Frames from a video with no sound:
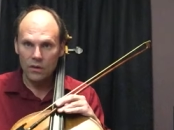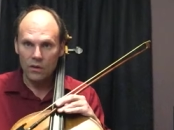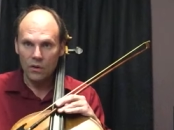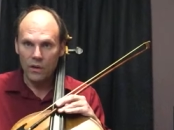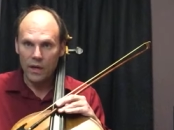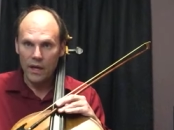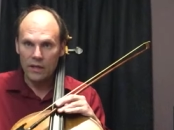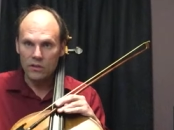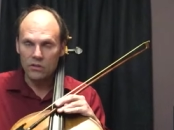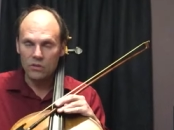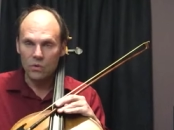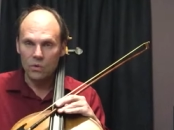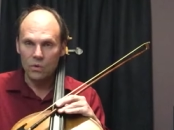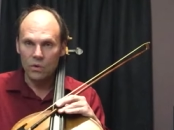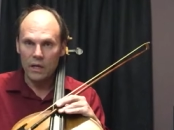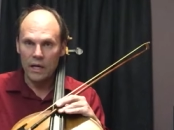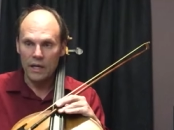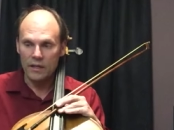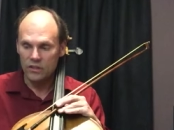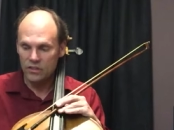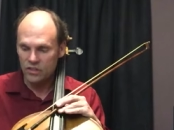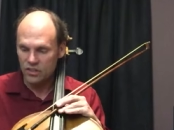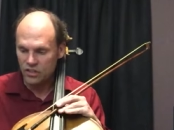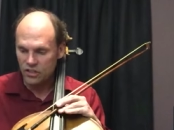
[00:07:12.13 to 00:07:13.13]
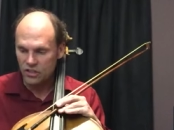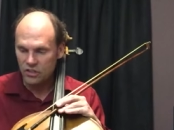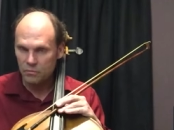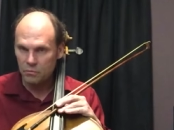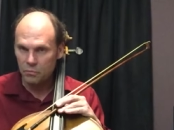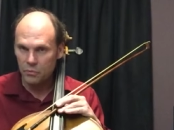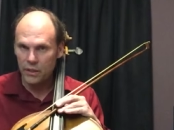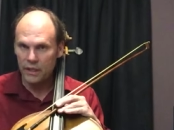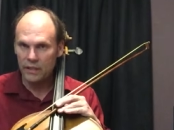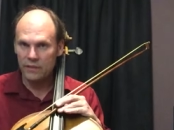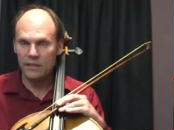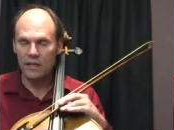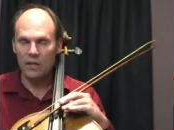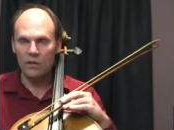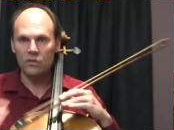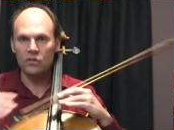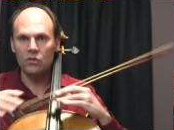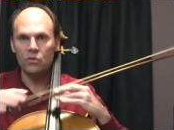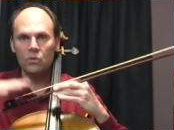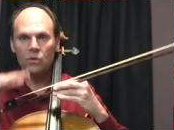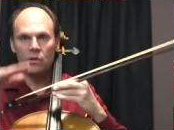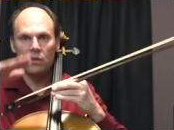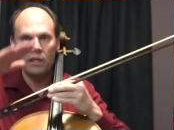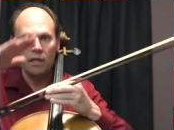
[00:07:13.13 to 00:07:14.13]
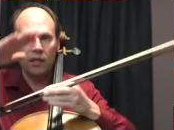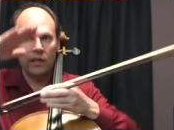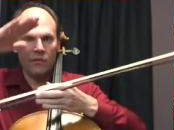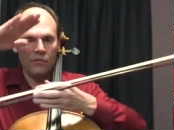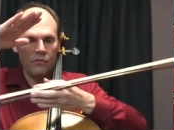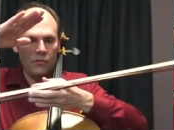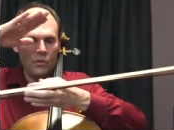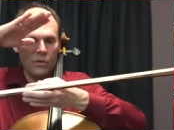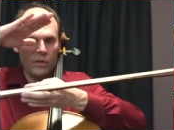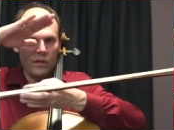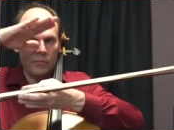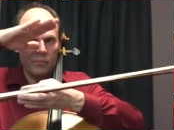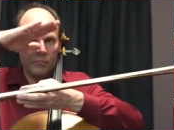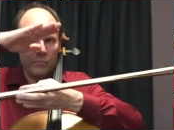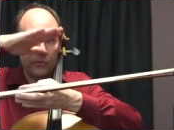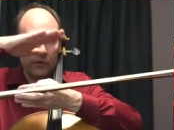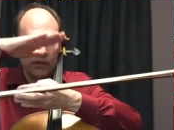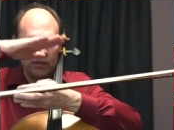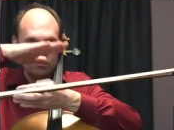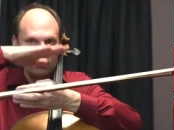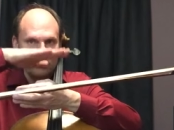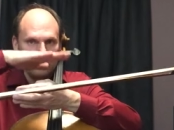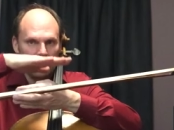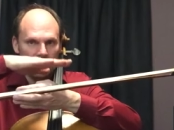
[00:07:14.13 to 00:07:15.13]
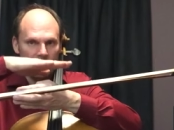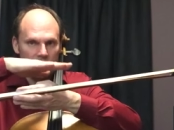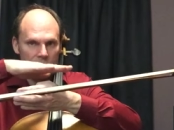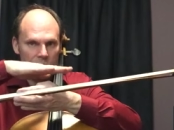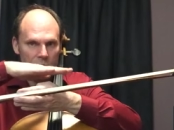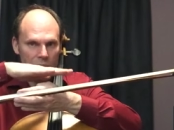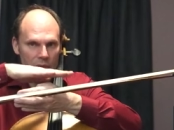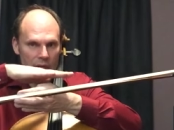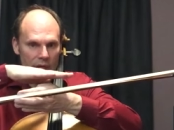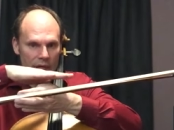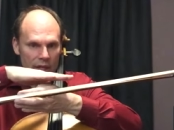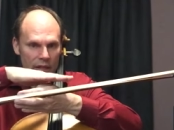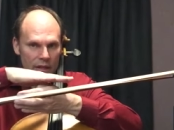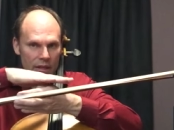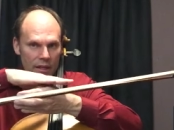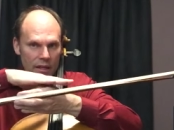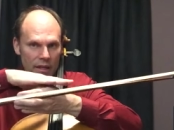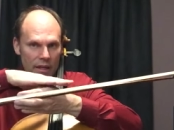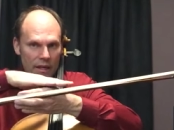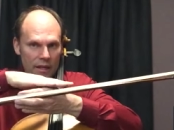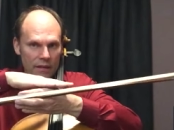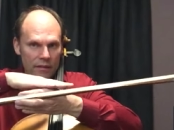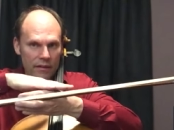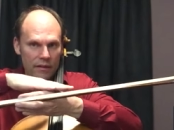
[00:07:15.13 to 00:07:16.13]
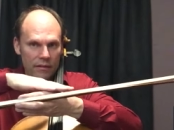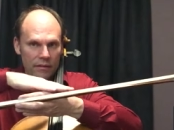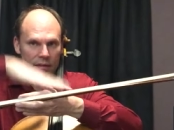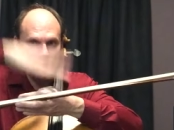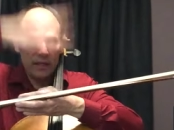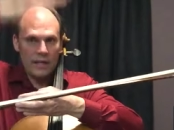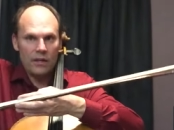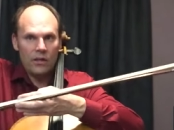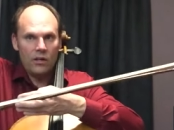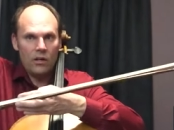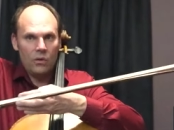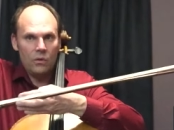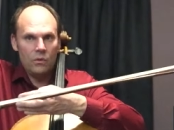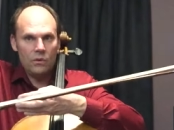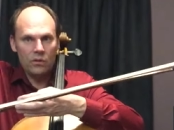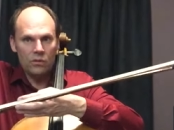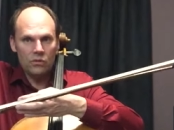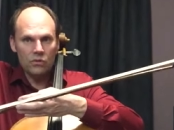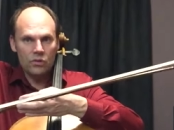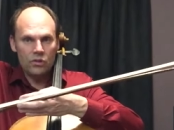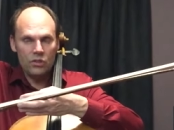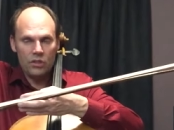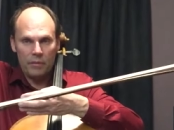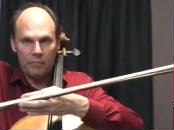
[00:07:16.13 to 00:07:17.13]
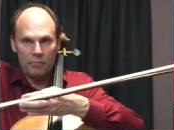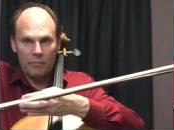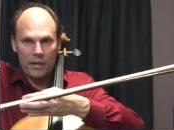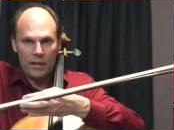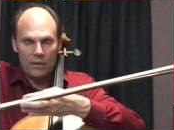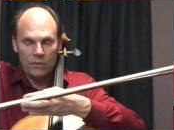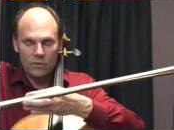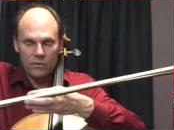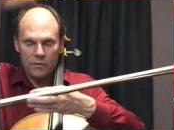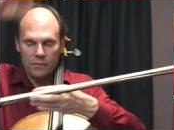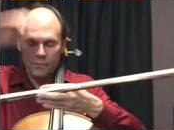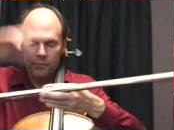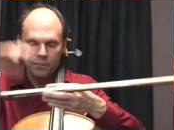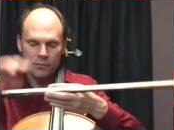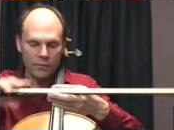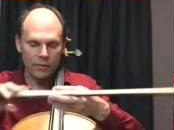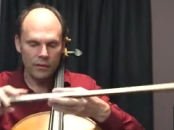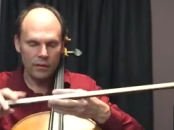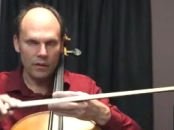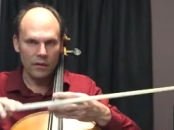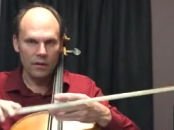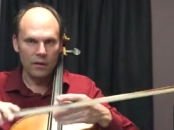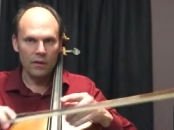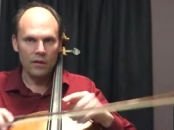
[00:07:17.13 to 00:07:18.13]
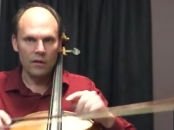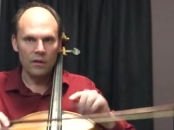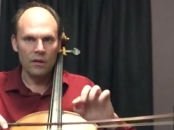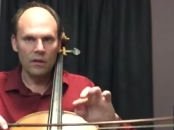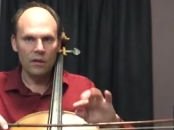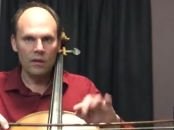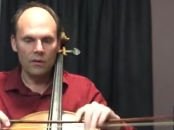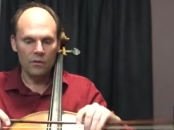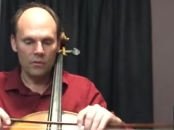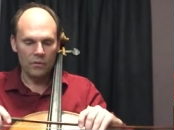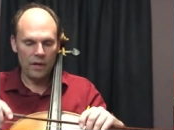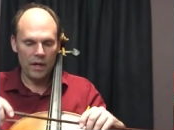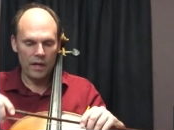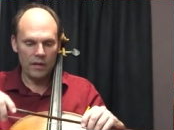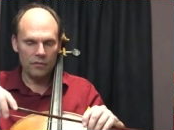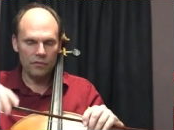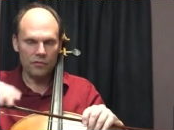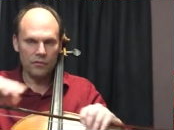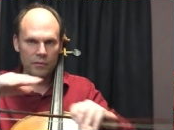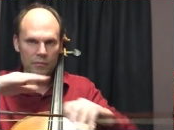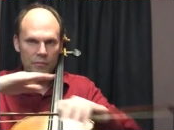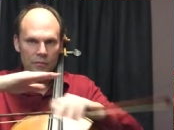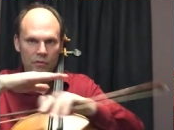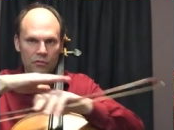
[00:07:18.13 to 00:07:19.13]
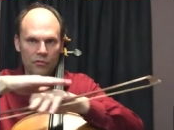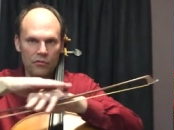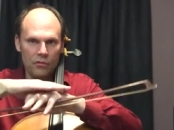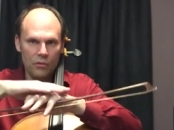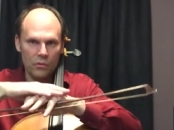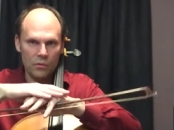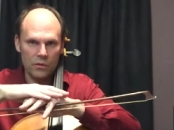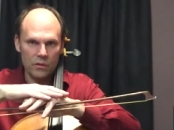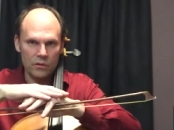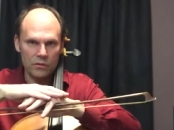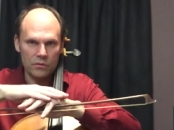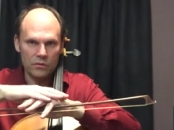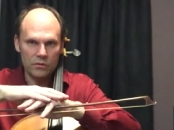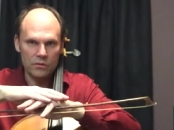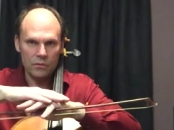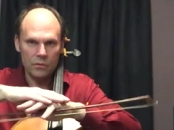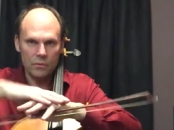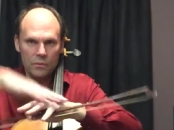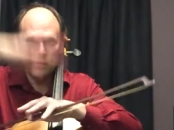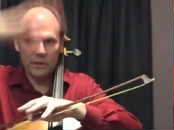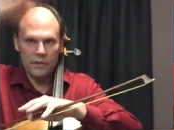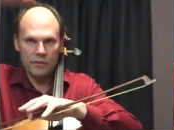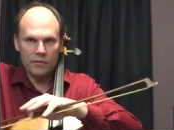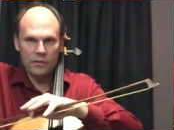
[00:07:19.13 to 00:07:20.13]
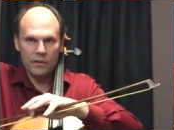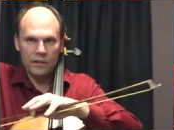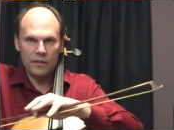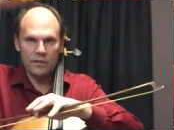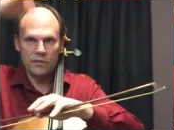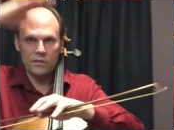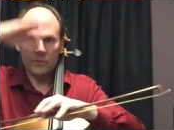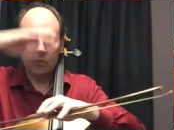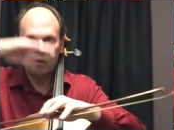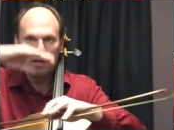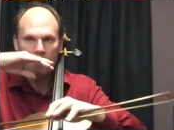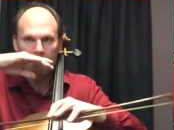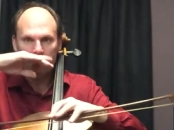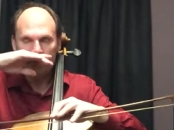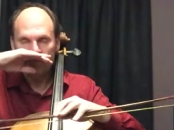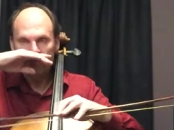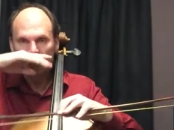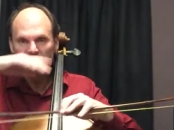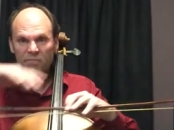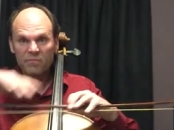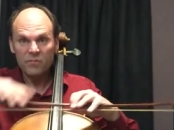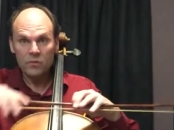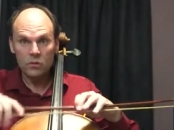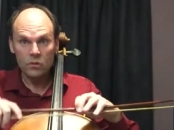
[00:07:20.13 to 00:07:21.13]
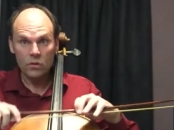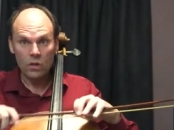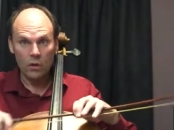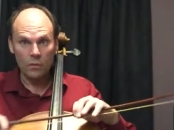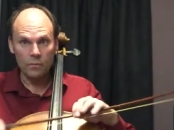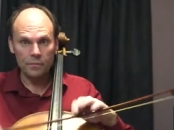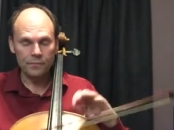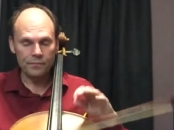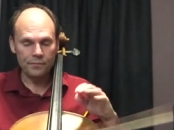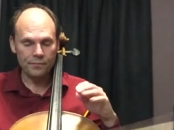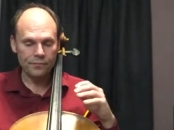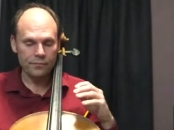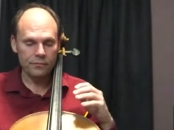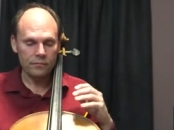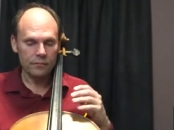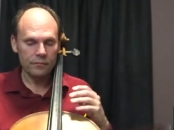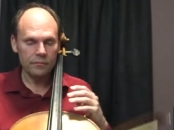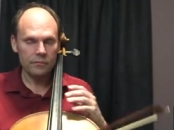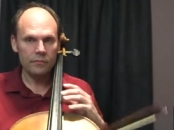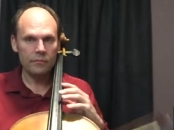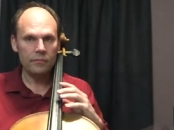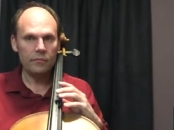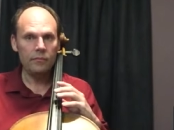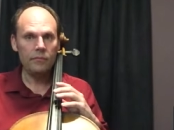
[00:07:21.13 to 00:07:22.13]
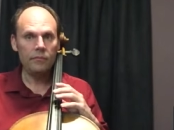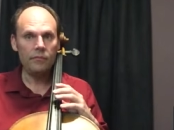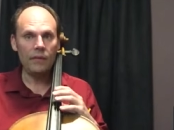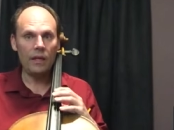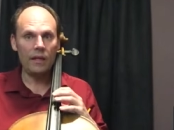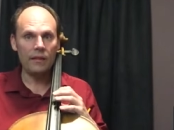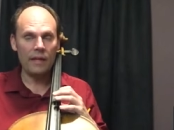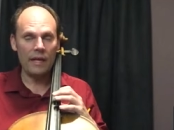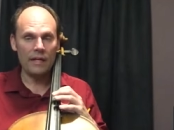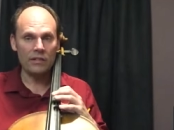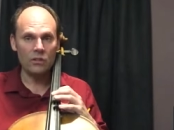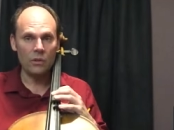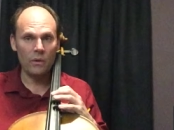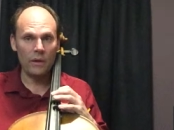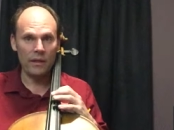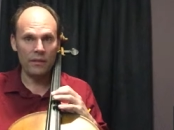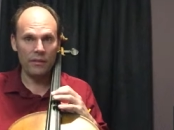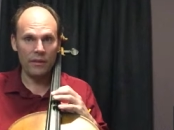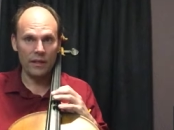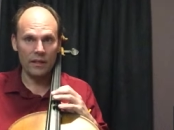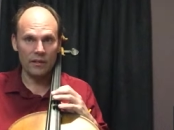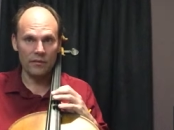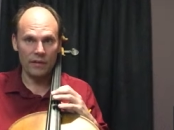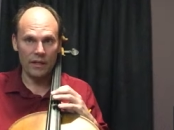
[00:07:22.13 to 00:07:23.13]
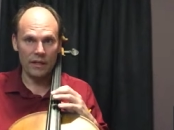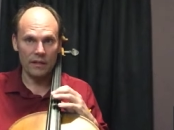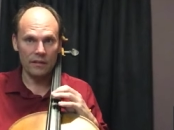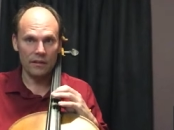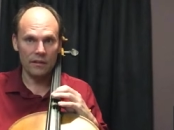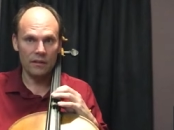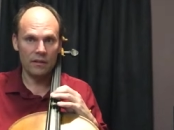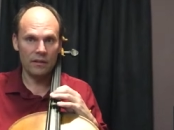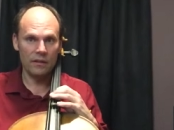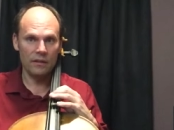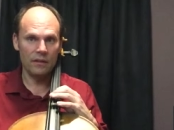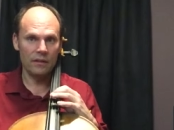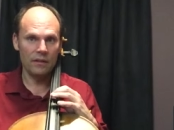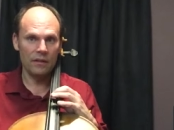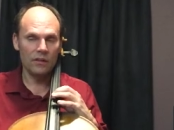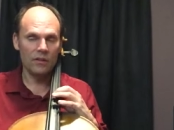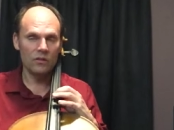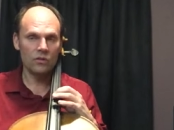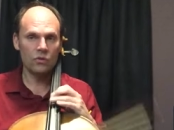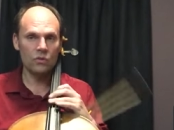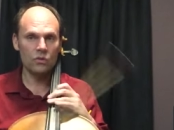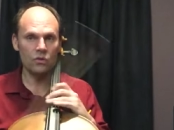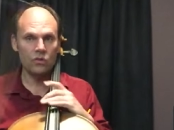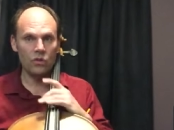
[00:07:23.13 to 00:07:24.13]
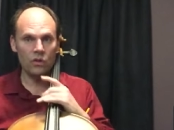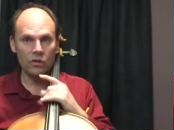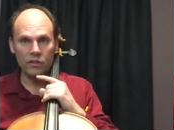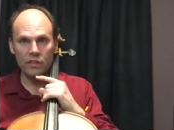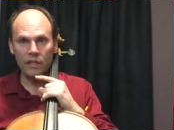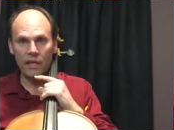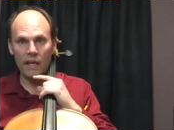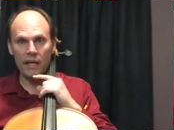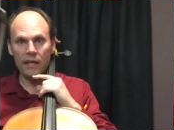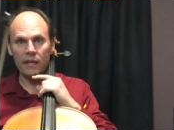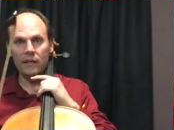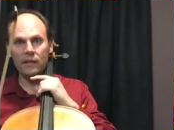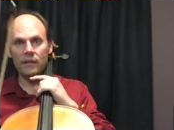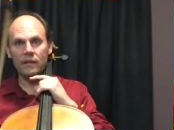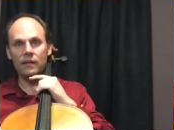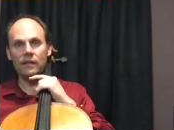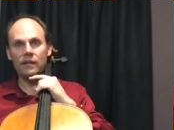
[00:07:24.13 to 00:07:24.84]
Okay, so it kind of springs out, sort of like if you compress a spring and then let it go, it'll jump out, right, from the floors or whatever it is, right? So that's how I think of it. So sautillé